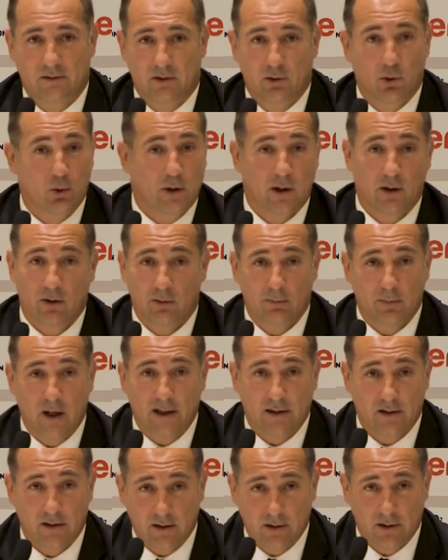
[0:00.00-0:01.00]
You cannot
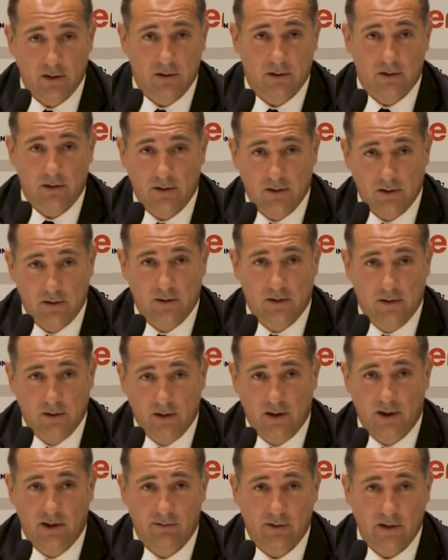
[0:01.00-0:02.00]
buy tradition.
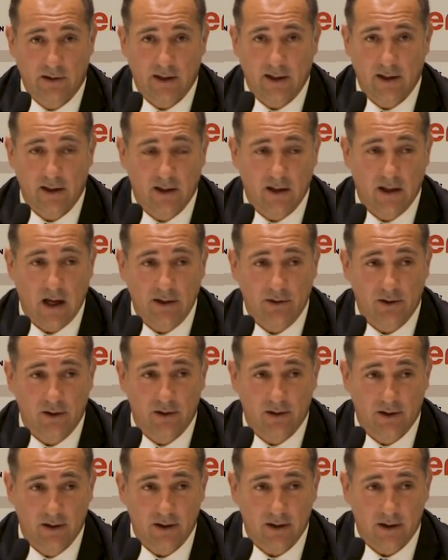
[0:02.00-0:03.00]
It will take
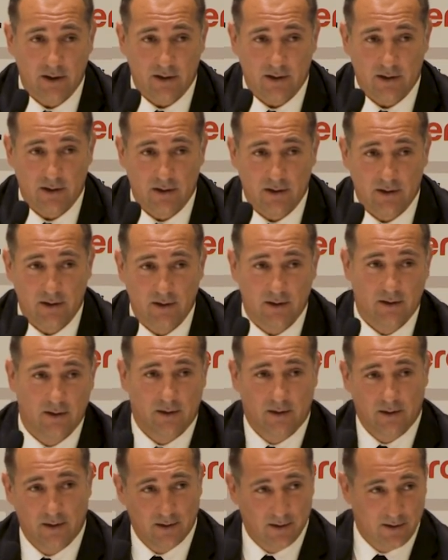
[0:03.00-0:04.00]
100 years
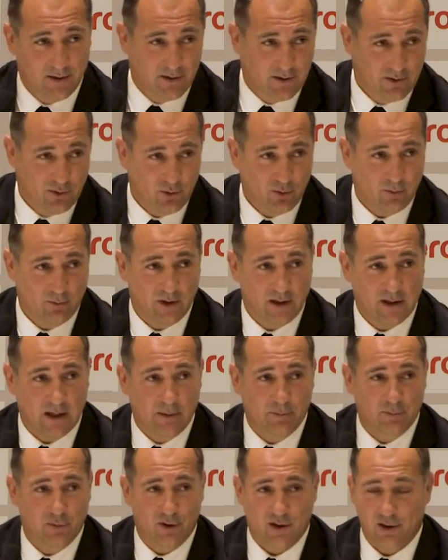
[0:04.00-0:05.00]
to
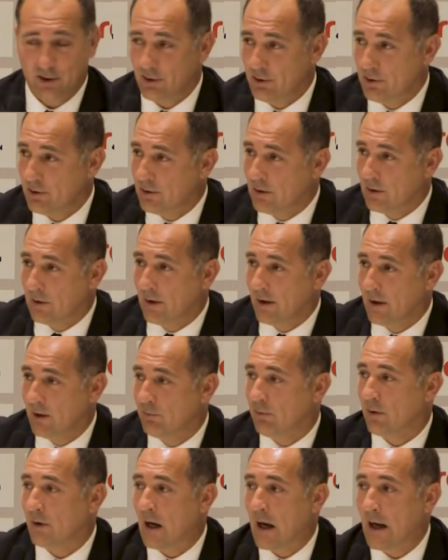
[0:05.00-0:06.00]
become traditional
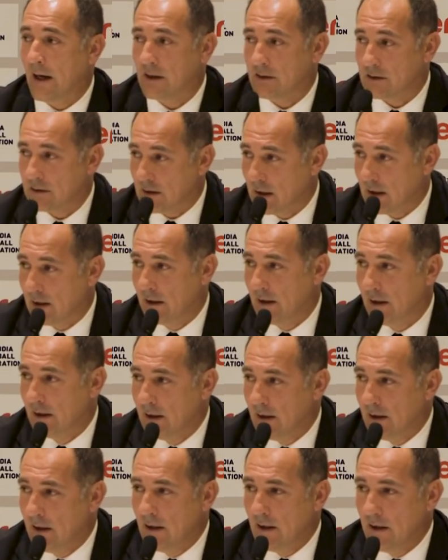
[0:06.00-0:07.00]
league for ISL.
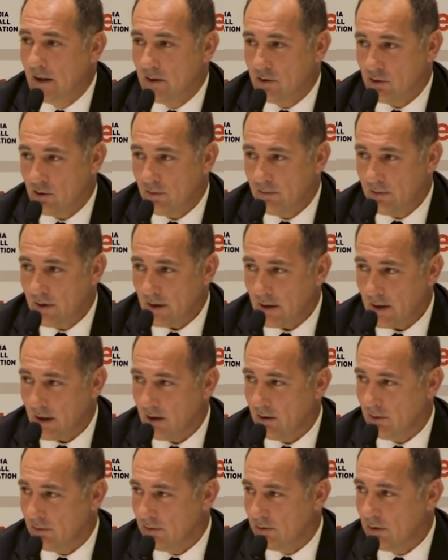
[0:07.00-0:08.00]
So
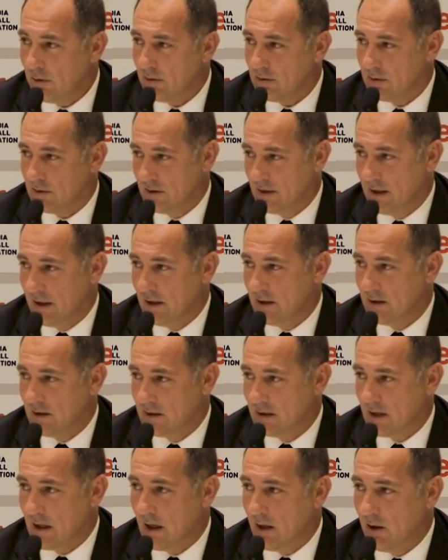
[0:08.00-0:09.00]
working on those
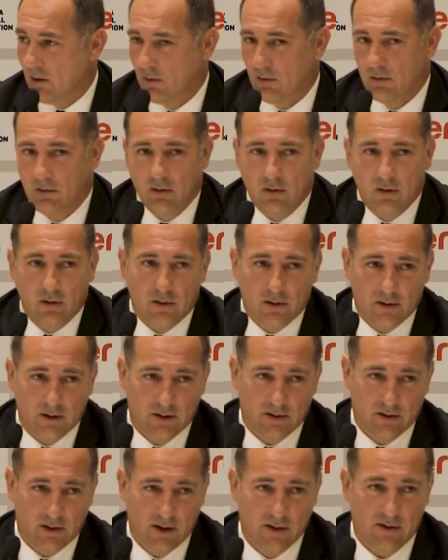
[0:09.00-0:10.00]
things, how
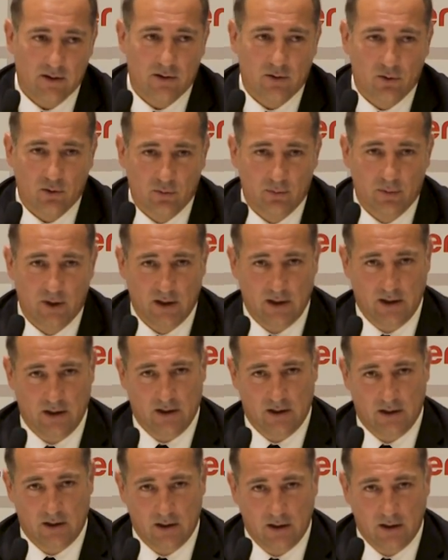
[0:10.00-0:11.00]
the things could be